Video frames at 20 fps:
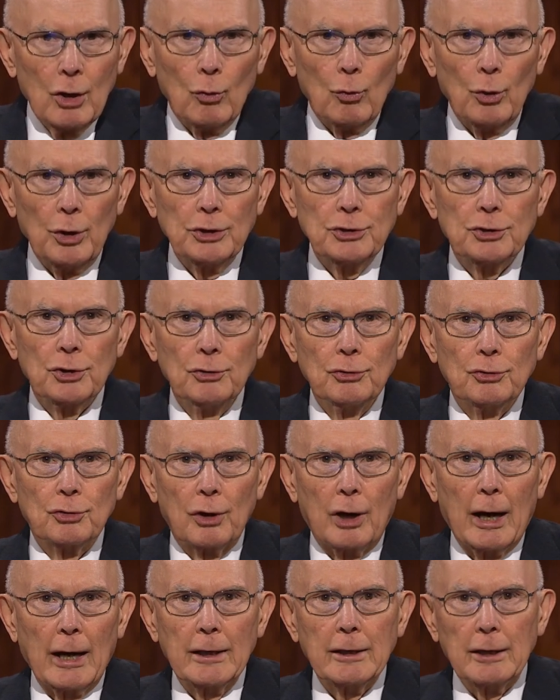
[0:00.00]
we should
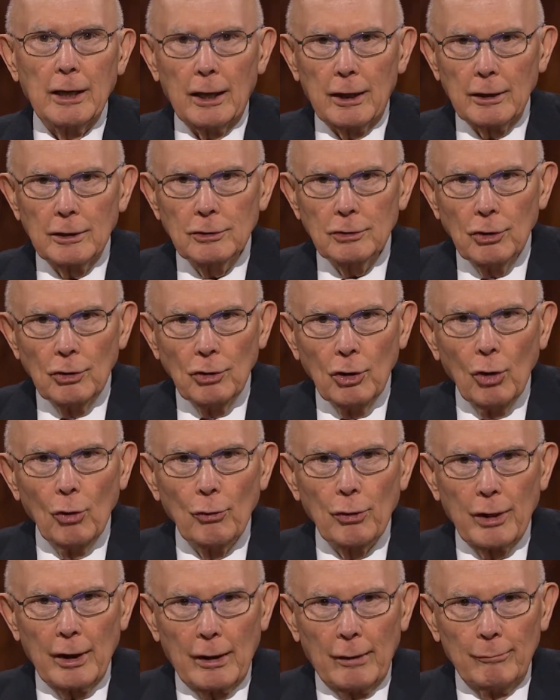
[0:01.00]
try getting to
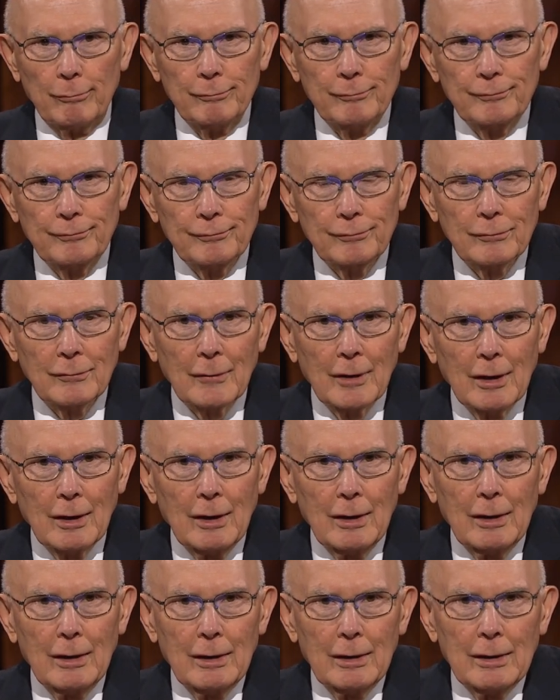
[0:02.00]
know them.
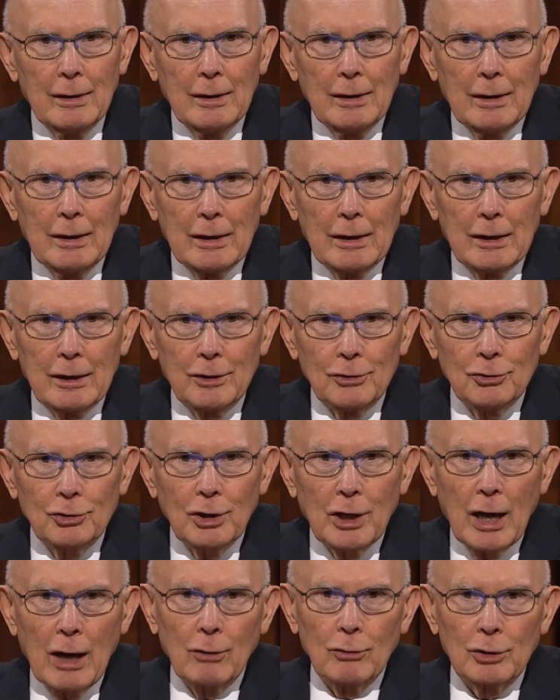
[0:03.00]
In
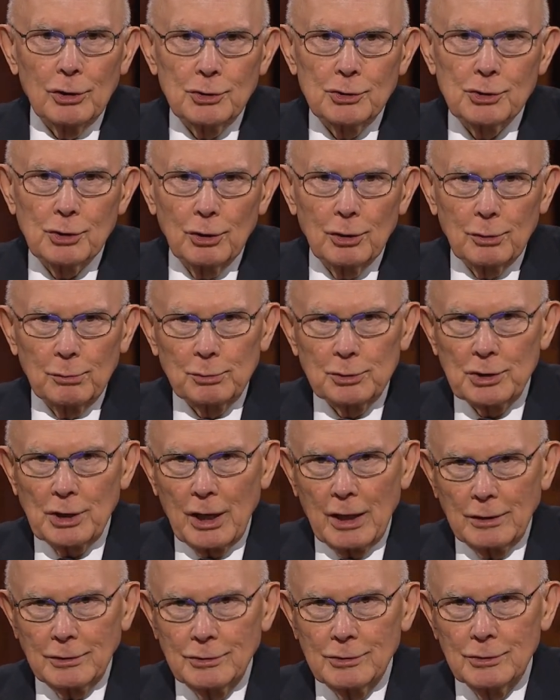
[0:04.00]
countless
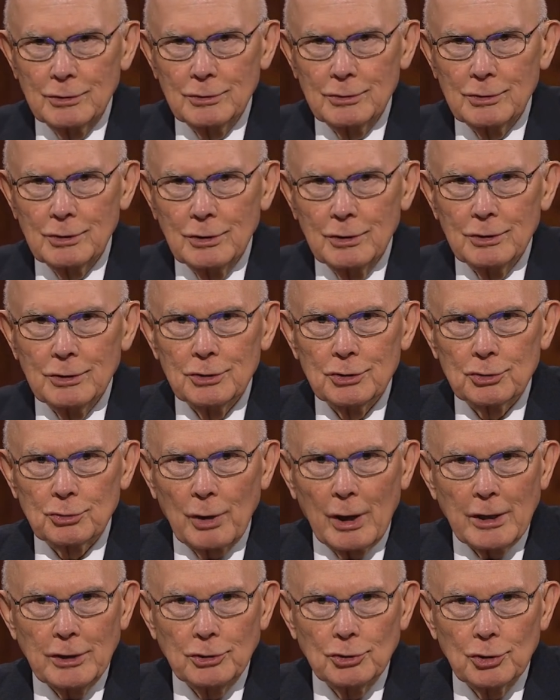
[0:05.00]
circumstances,
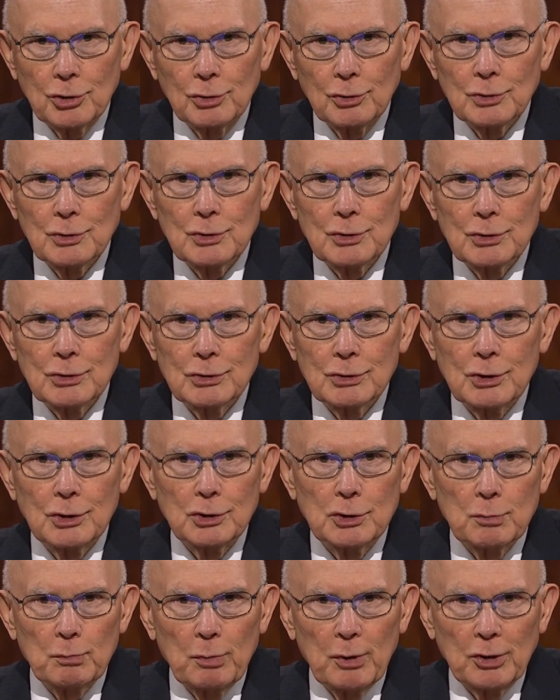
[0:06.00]
strangers,
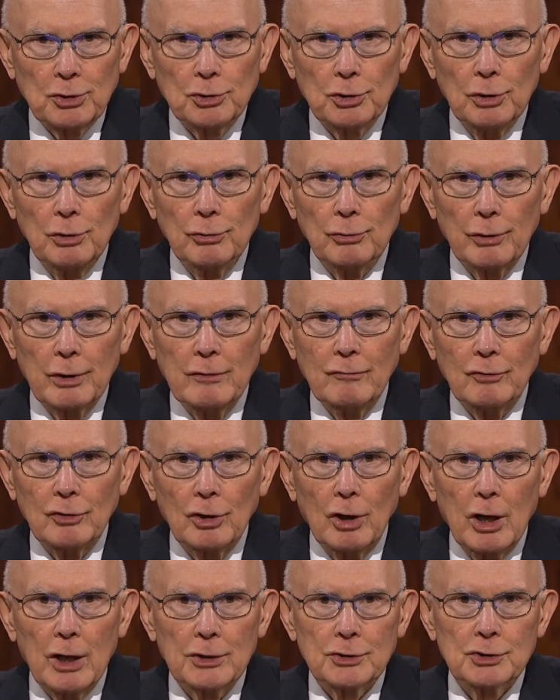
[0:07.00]
suspicion, or
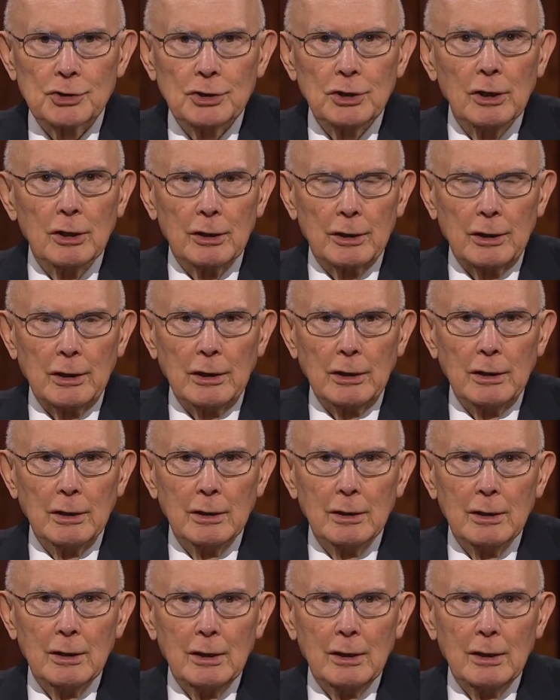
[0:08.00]
even hostility